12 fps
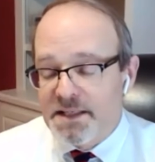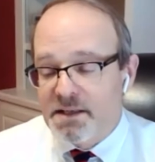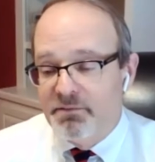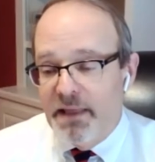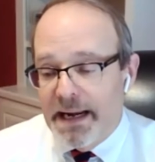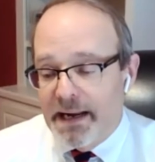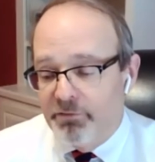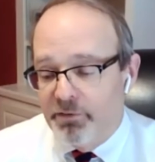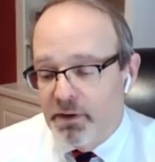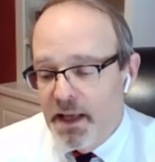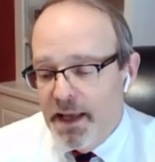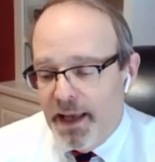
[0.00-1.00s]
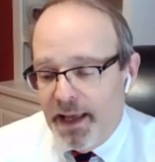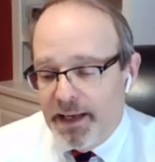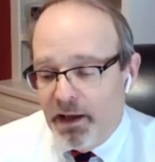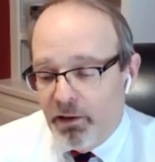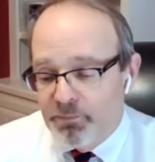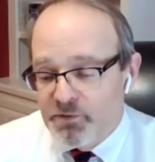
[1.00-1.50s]
of that effort and
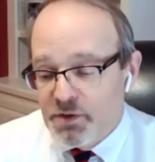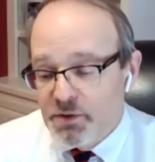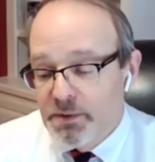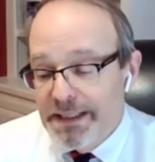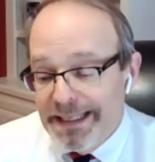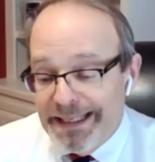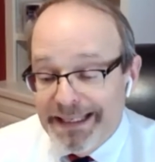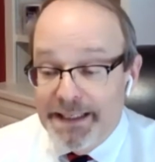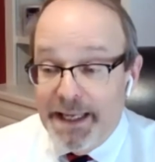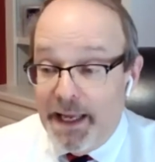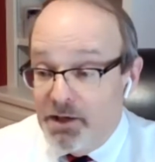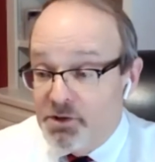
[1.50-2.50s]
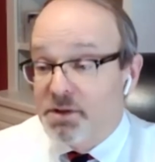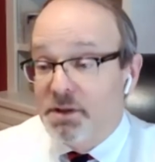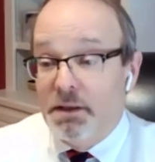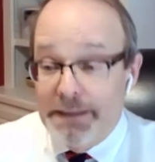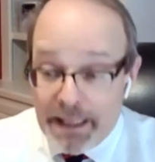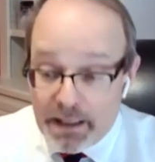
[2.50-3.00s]
help to engage,
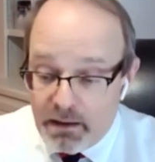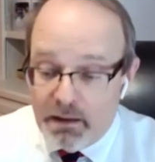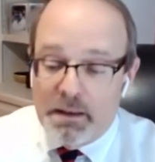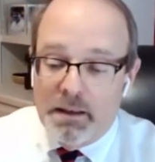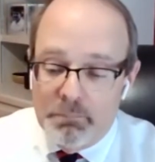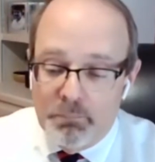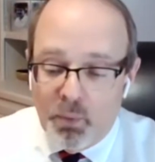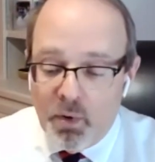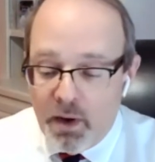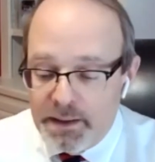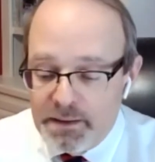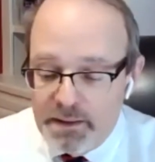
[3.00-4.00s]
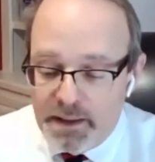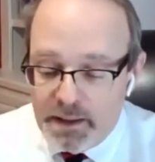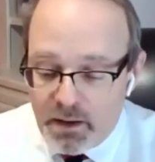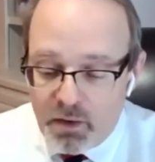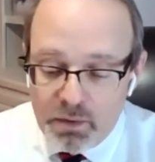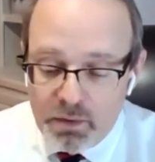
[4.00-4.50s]
again, on a broad
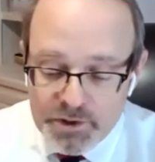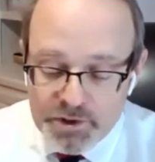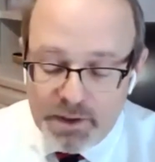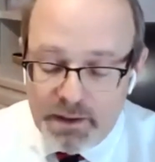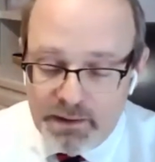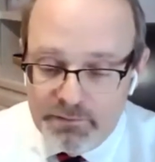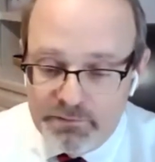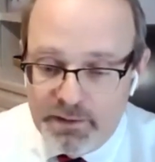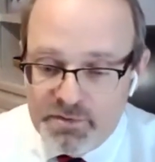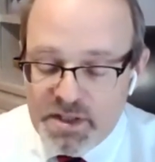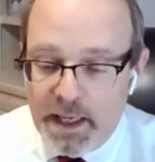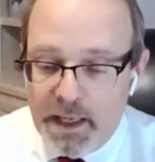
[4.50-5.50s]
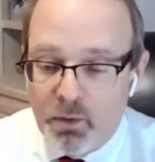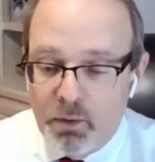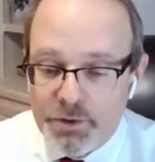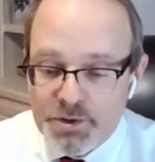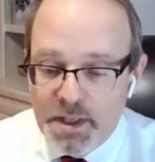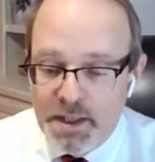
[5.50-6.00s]
coalition of
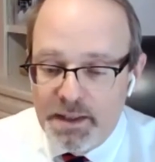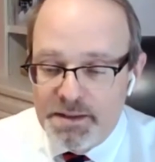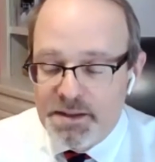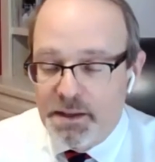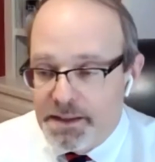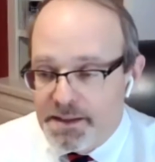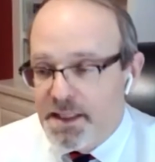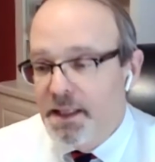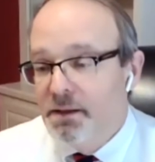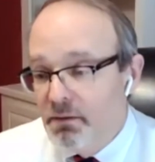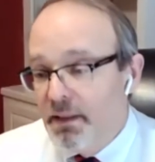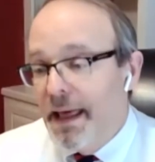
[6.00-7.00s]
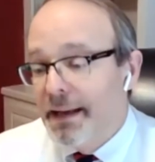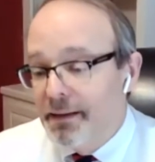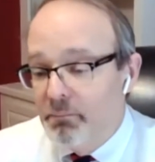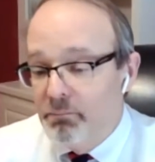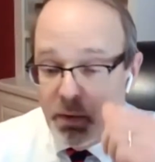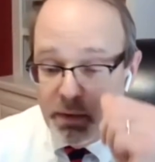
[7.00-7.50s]
stakeholders to continue that
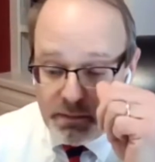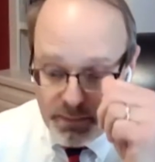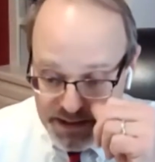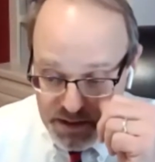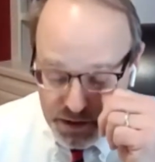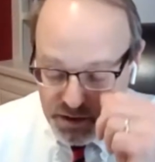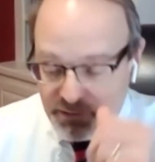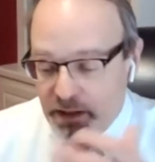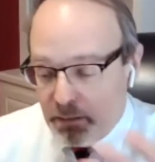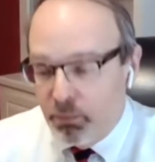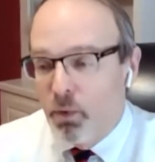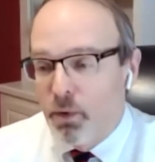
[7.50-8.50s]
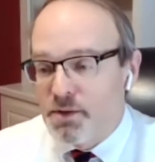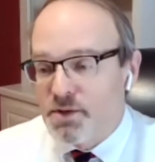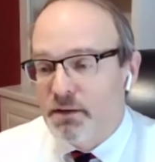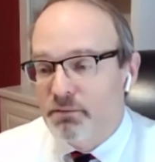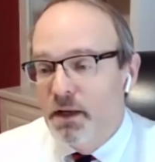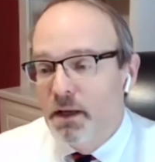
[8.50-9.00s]
important message of the importance
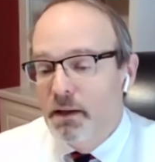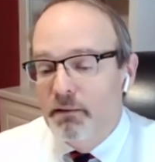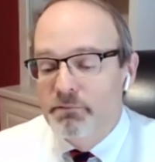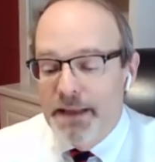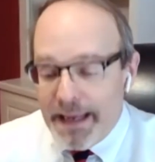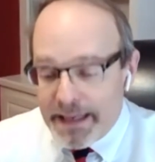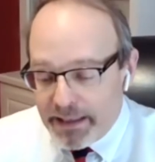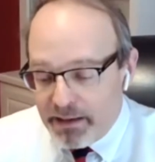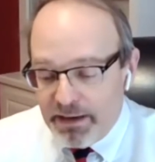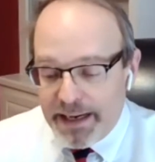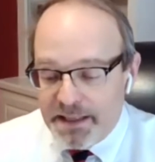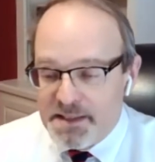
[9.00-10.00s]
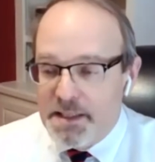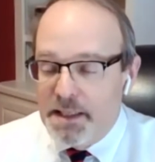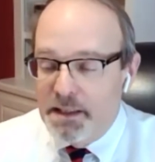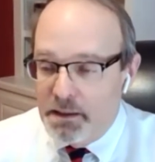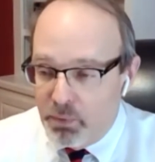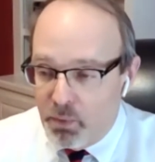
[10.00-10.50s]
of getting a vaccine,
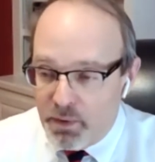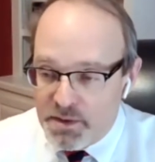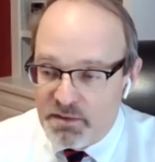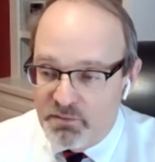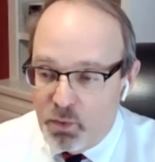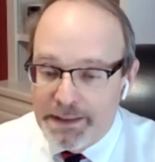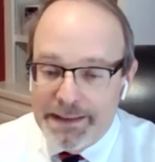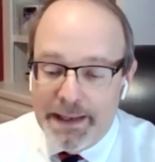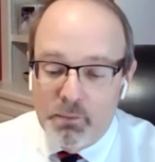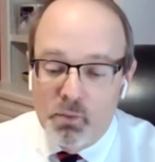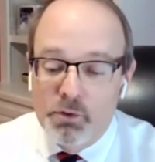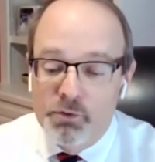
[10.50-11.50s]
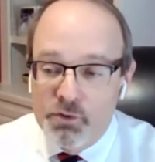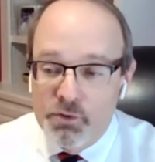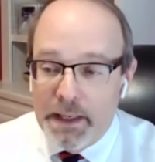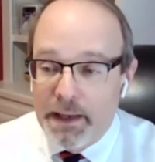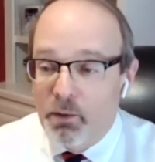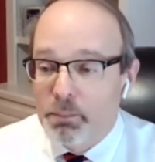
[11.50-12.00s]
the importance of what that will do
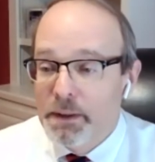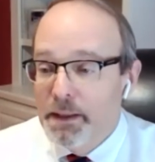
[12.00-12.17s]
to help